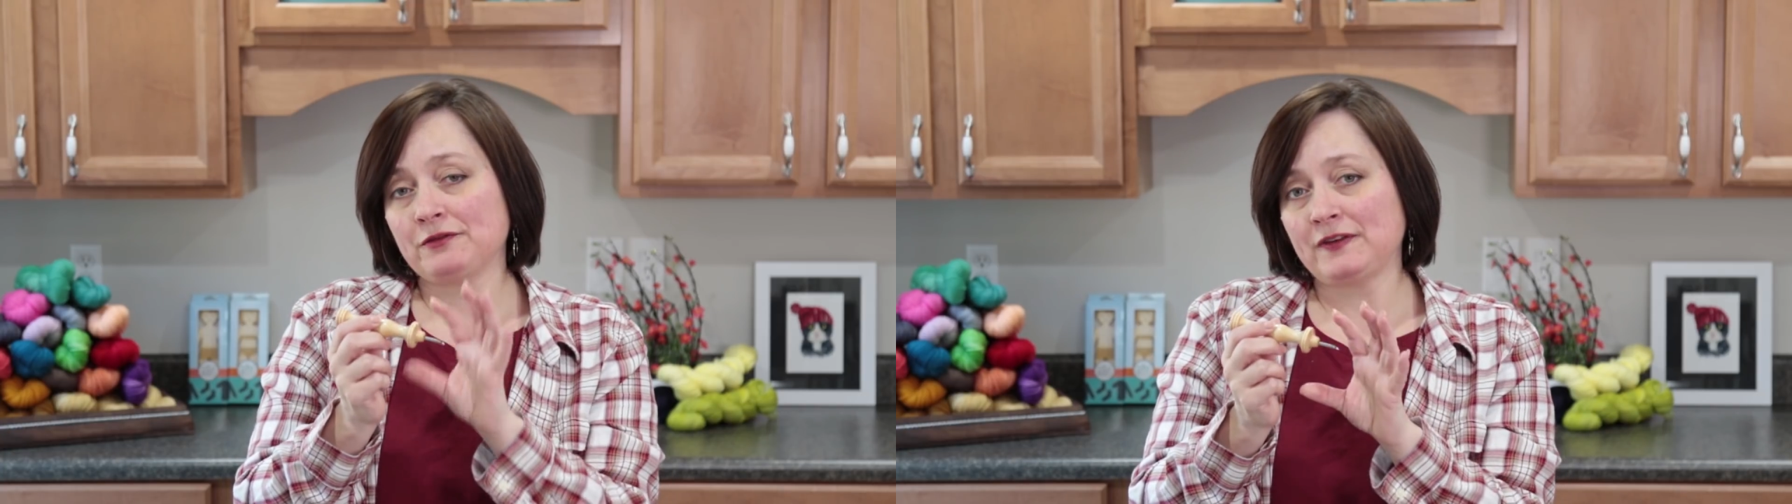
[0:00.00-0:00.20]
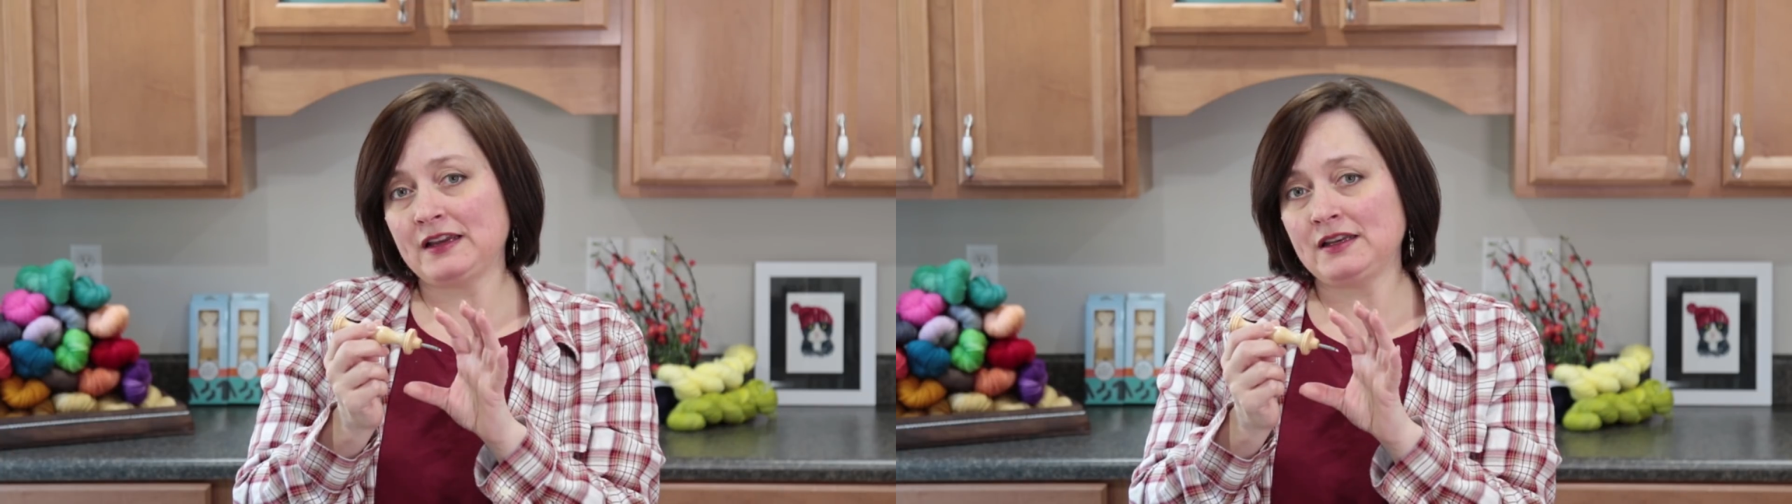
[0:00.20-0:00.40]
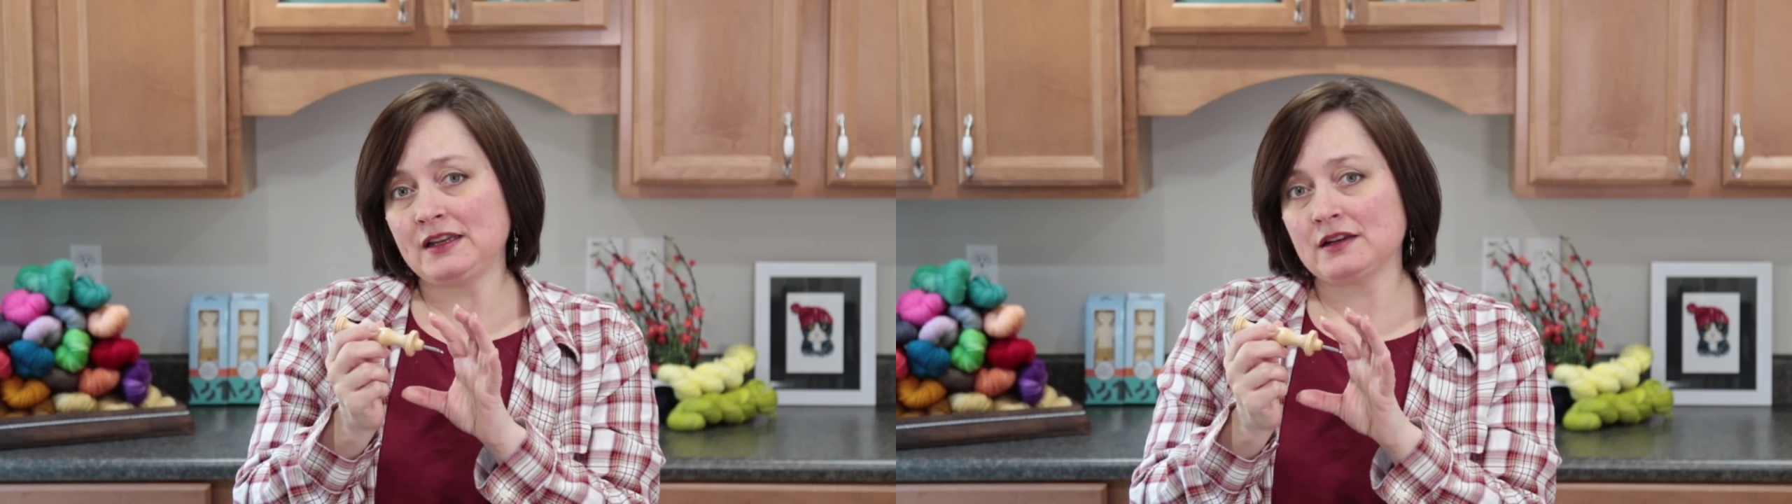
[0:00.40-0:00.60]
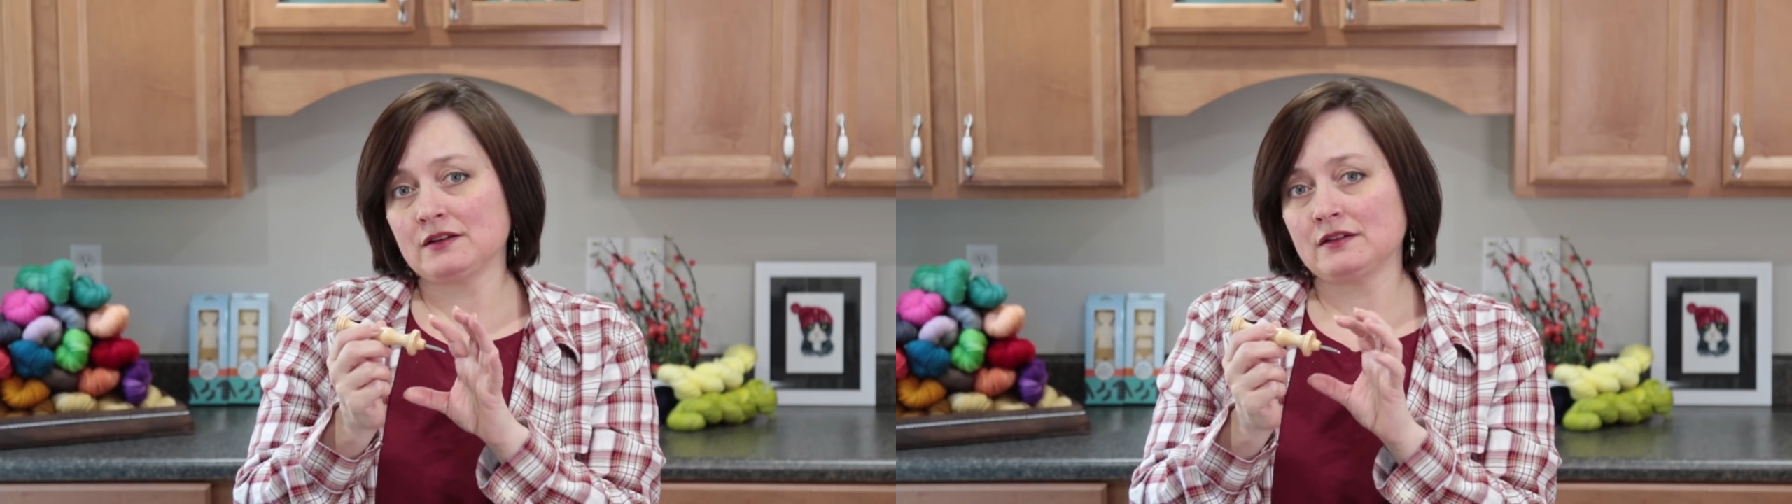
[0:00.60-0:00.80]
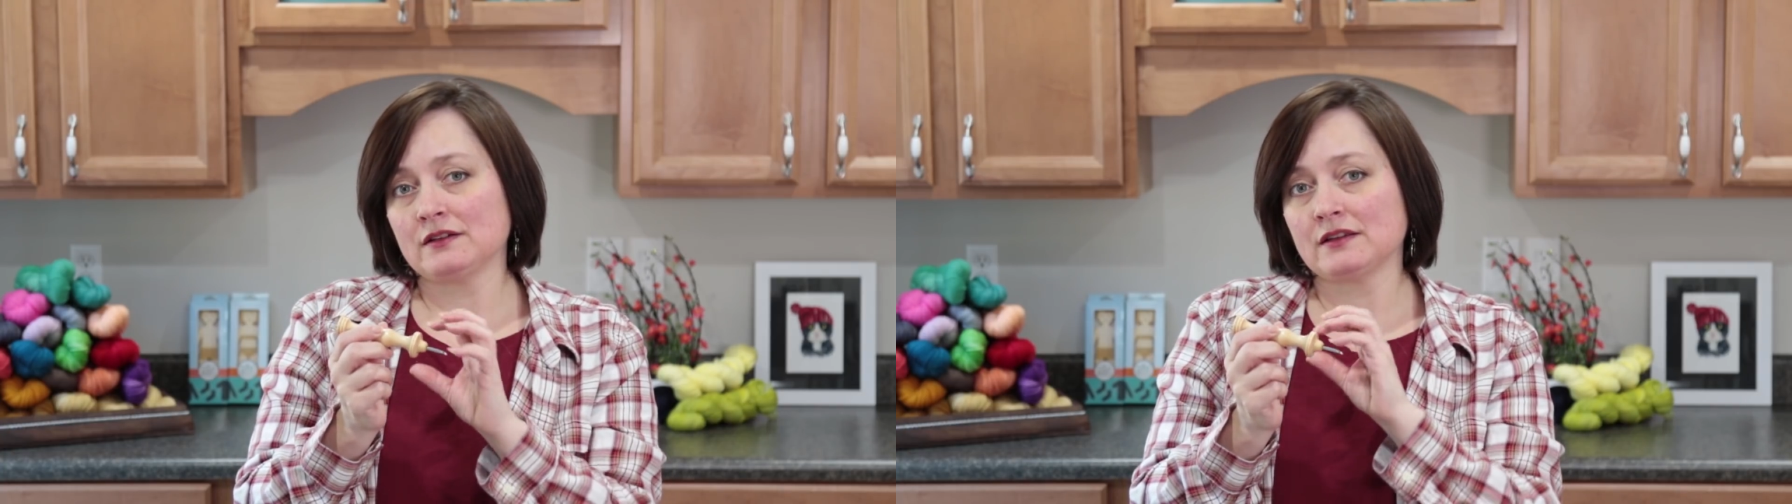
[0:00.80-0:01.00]
a fine
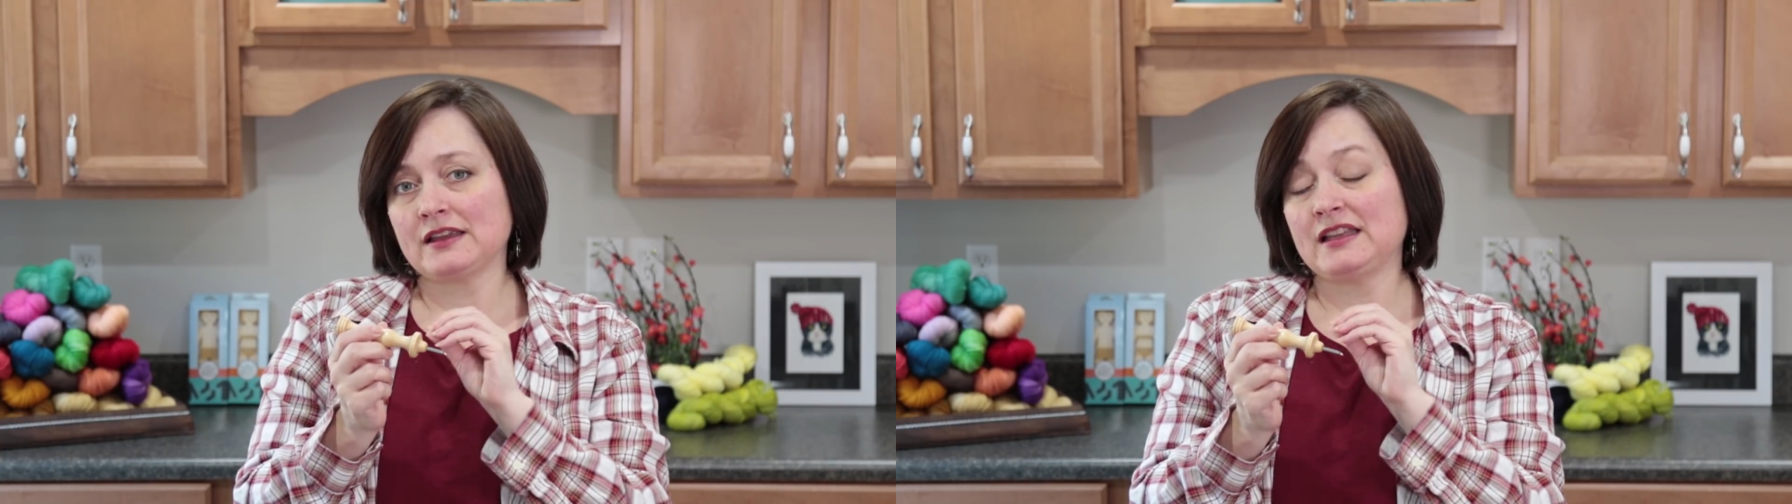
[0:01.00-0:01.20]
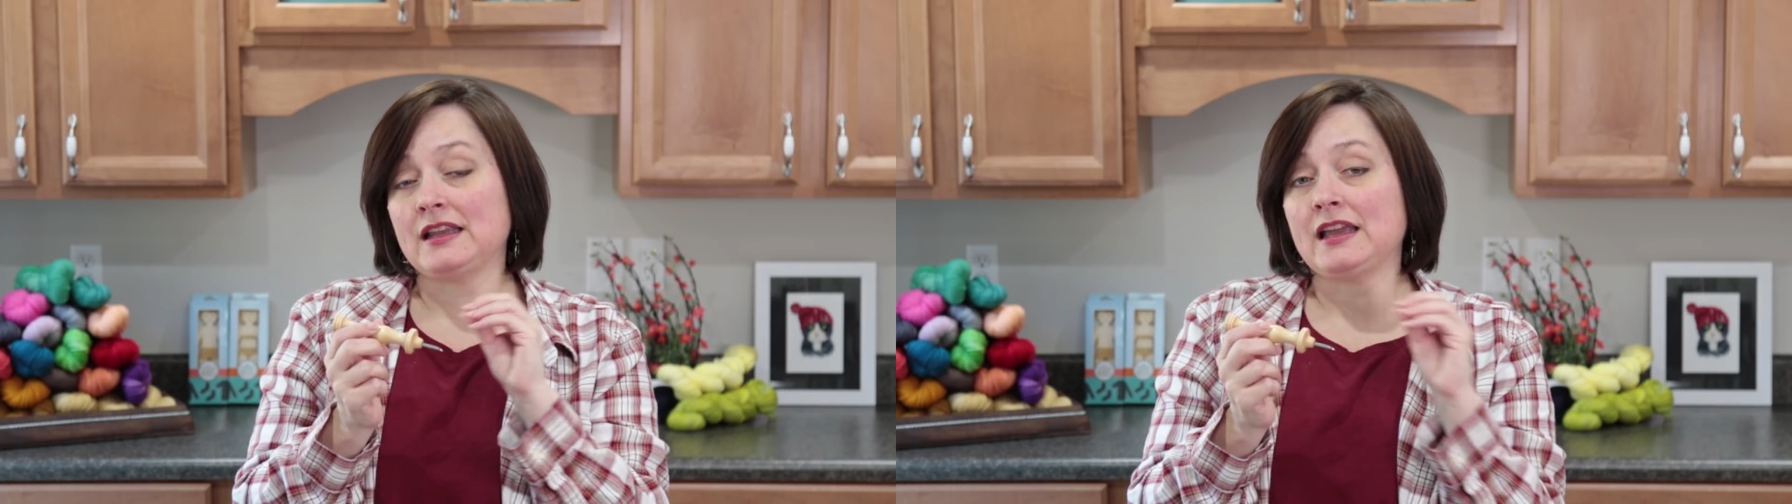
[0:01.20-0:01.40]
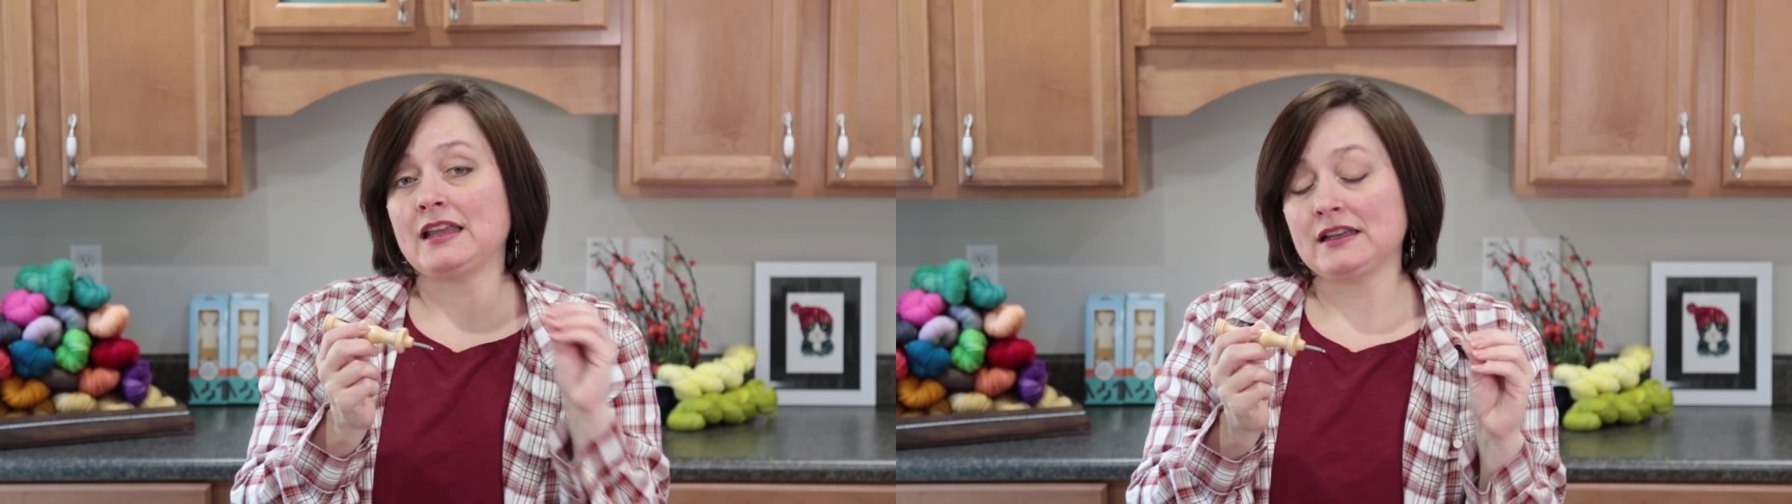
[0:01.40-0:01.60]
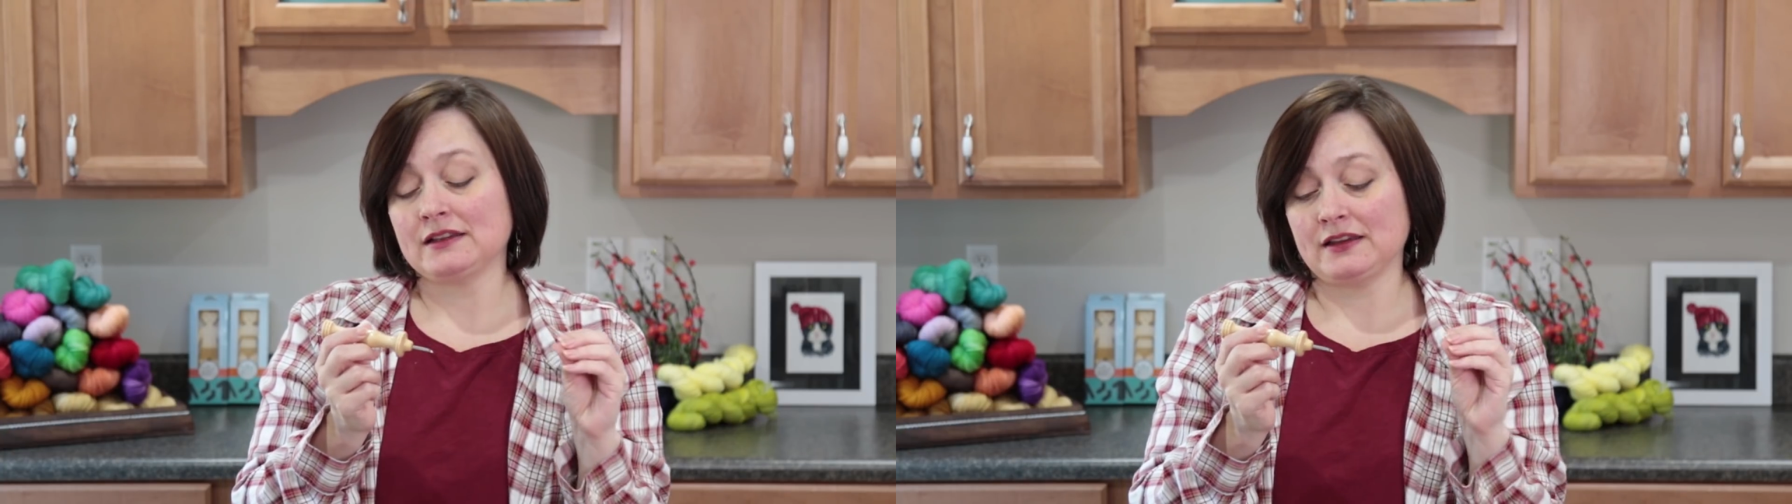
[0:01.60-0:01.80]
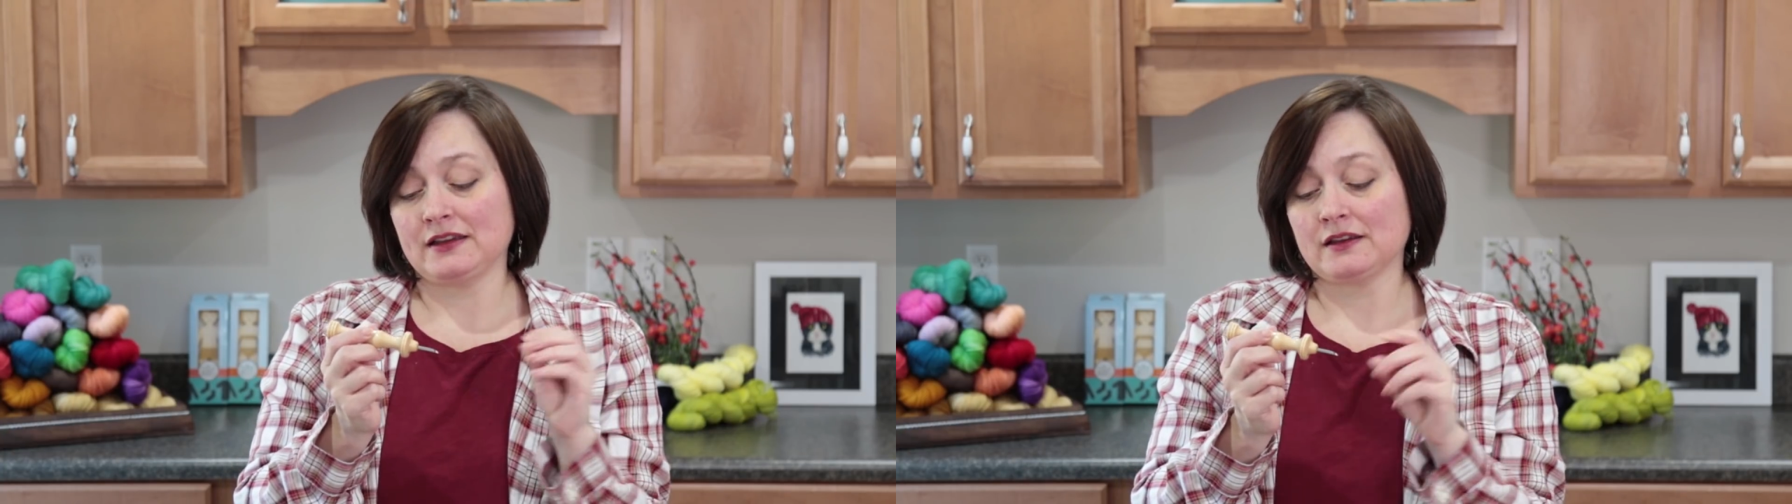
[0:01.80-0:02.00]
needle in any
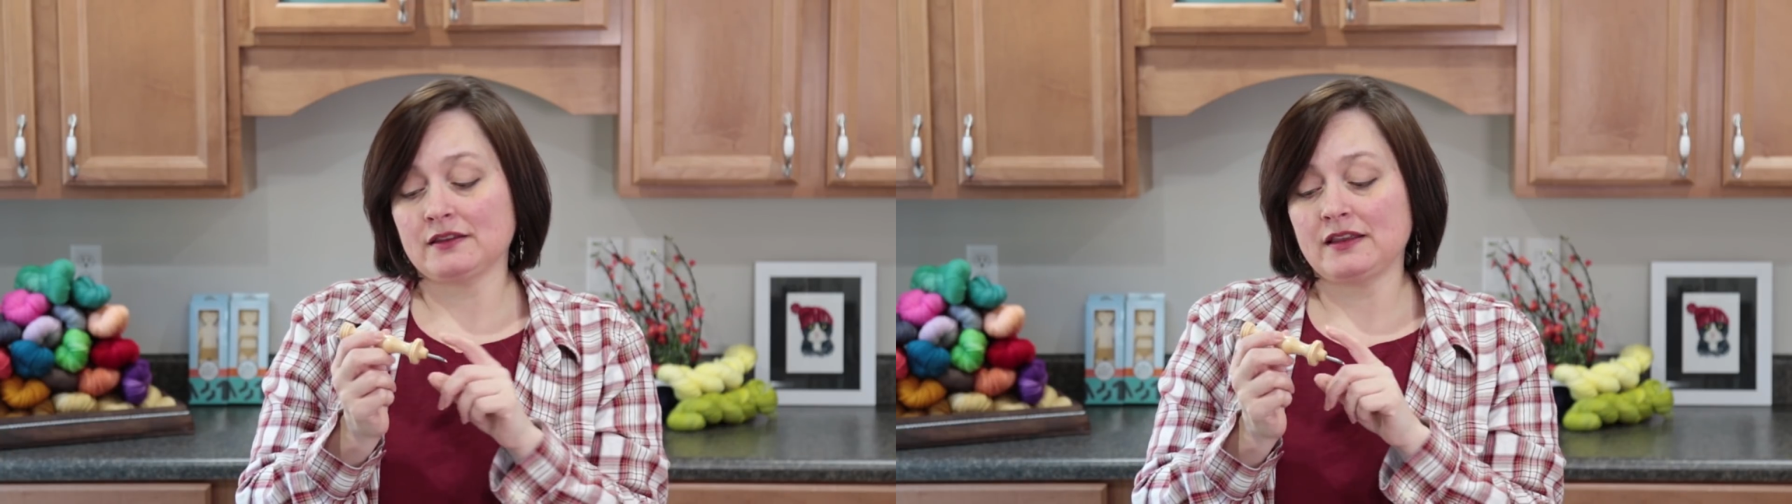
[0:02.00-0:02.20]
length.